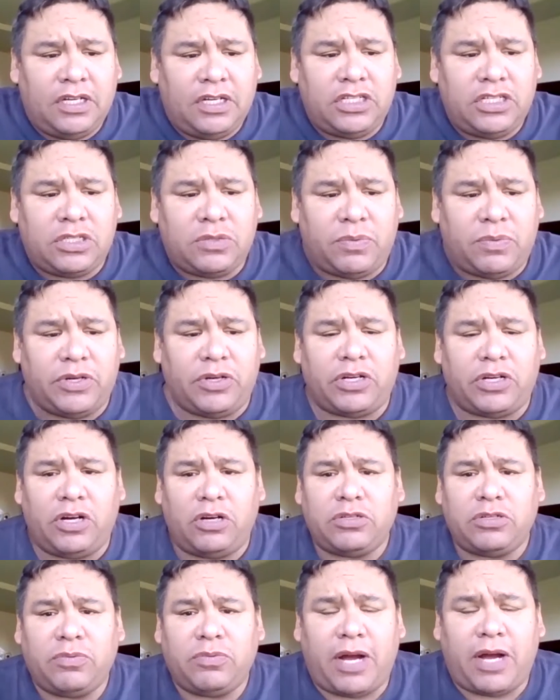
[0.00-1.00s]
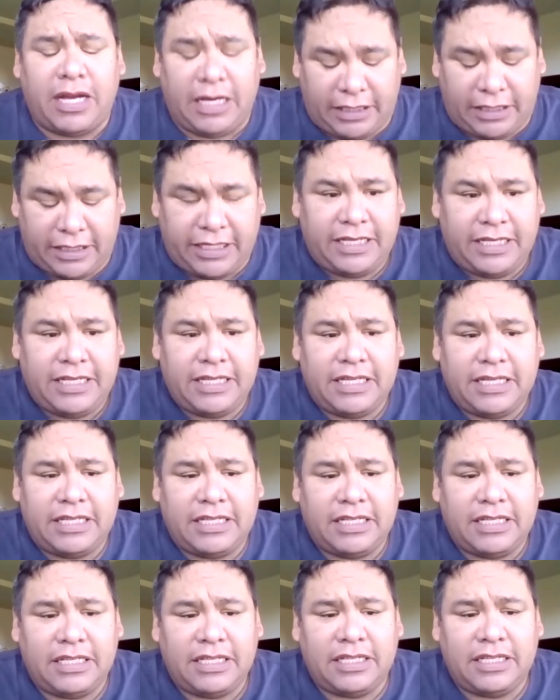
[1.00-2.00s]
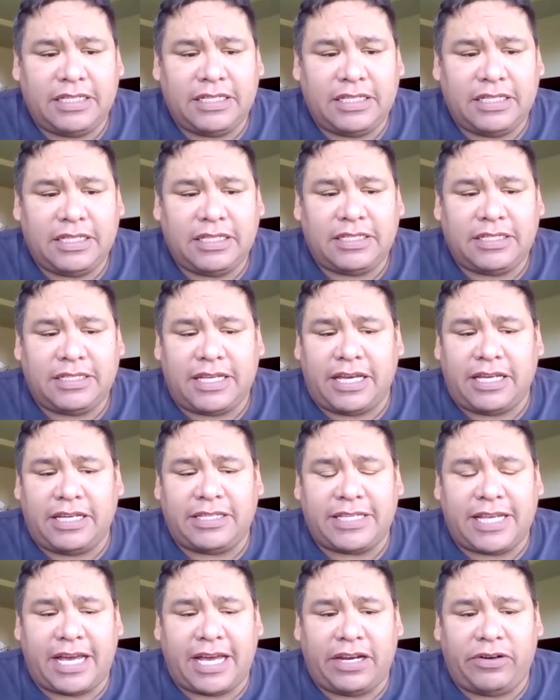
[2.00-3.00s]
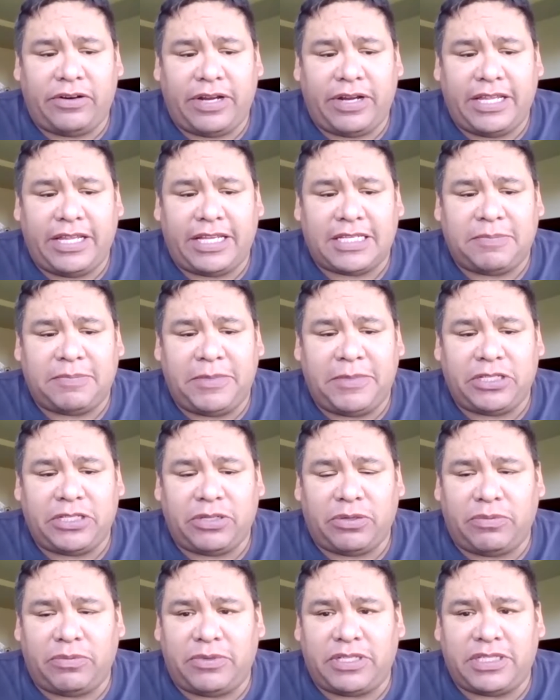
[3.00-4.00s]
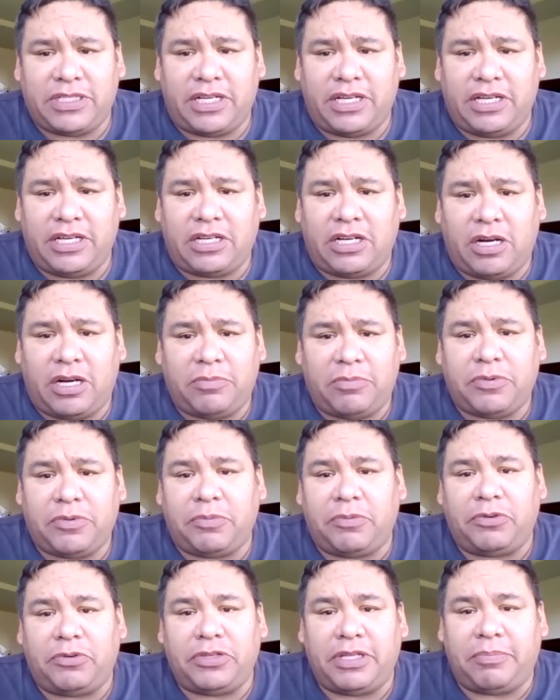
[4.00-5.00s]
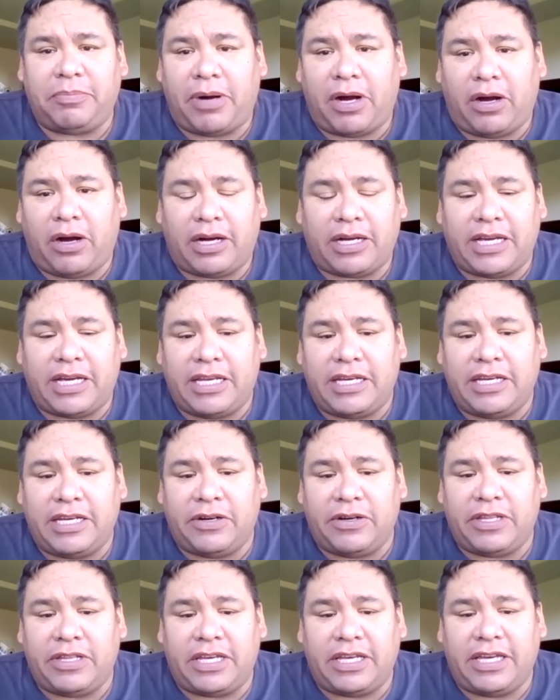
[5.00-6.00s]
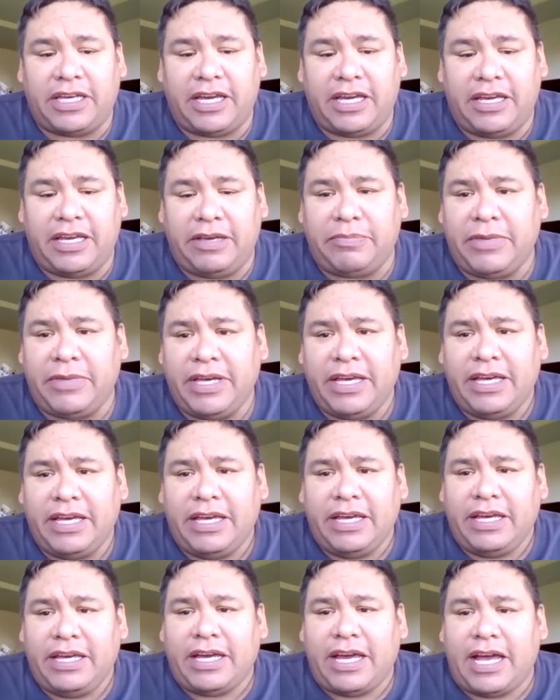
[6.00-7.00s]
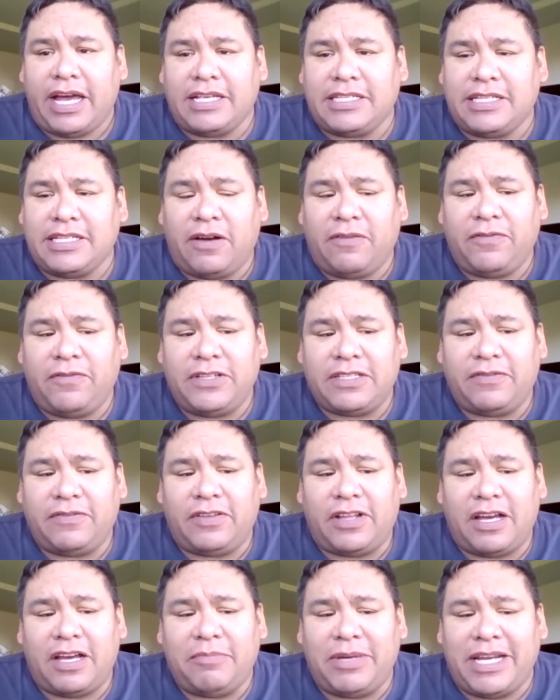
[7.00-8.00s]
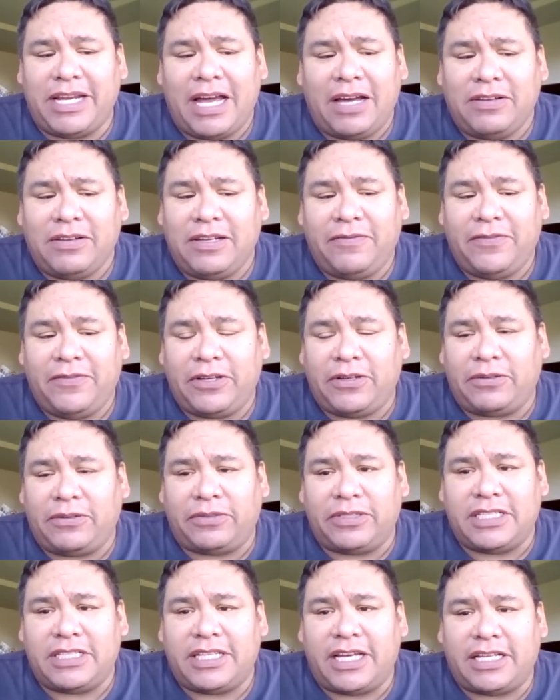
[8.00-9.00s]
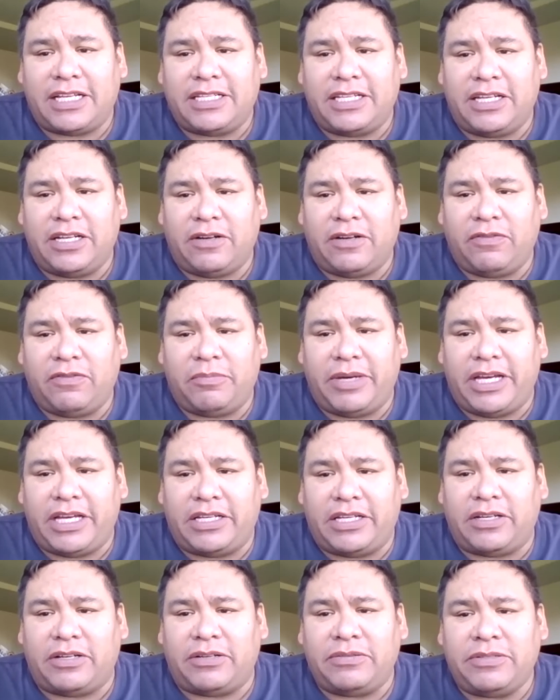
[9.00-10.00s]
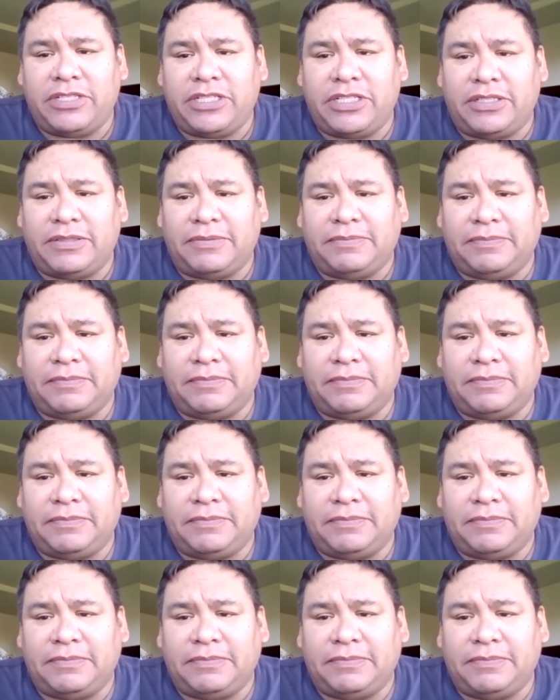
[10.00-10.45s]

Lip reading: Just wondering, Coach Riley said Saturday that Spencer was uncomfortable in the pocket during the game. As an offensive lineman, how difficult is that to hear from a head coach?